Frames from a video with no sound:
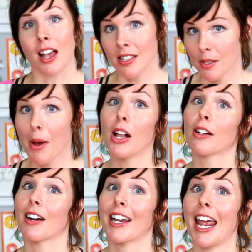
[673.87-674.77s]
Us
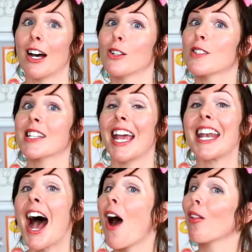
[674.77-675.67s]
smaller accounts can
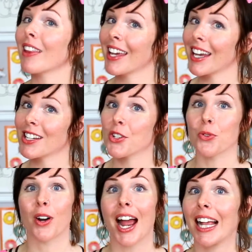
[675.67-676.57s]
now link
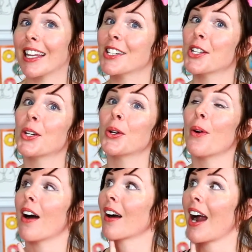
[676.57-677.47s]
directly
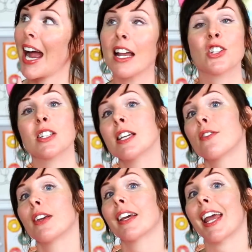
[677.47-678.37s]
to our
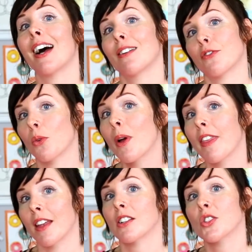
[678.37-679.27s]
IGTV account from
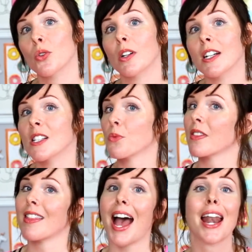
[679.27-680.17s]
within our stories
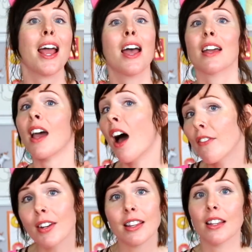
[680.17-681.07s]
with that
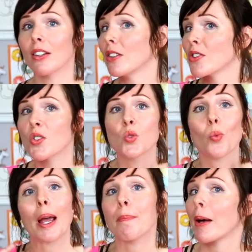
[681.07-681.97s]
coveted little
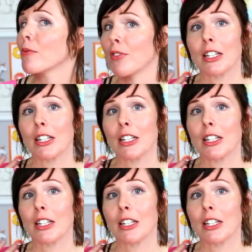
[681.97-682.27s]
swipe up